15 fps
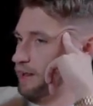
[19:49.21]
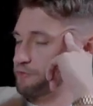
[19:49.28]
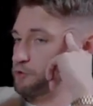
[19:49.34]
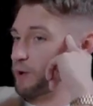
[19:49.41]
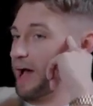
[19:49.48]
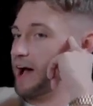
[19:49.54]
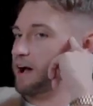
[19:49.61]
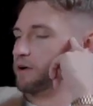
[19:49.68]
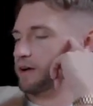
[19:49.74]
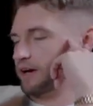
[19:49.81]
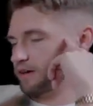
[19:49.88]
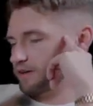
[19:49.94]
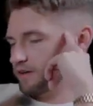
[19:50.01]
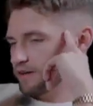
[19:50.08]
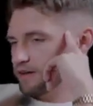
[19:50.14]
If you
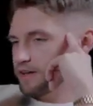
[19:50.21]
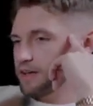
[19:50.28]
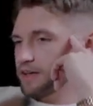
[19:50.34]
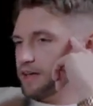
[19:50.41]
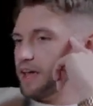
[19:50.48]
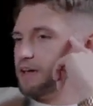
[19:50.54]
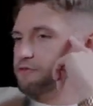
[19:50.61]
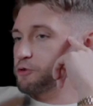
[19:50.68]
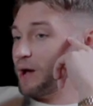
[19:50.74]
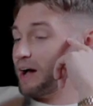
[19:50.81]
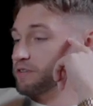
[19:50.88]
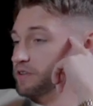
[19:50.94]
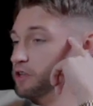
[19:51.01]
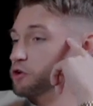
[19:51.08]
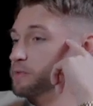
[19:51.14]

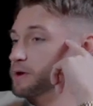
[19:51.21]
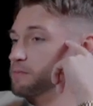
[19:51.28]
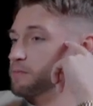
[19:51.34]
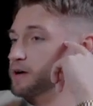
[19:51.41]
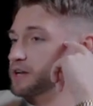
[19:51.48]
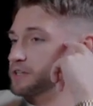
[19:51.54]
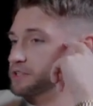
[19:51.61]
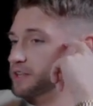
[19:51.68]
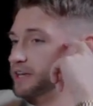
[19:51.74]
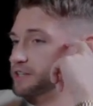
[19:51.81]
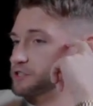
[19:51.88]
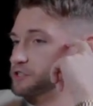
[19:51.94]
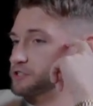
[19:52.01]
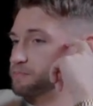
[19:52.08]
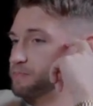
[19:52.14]
have a little bit of money to
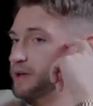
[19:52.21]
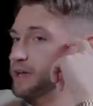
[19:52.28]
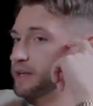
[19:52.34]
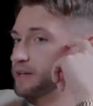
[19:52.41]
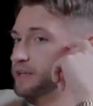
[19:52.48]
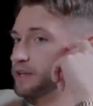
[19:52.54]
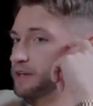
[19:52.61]
like spend,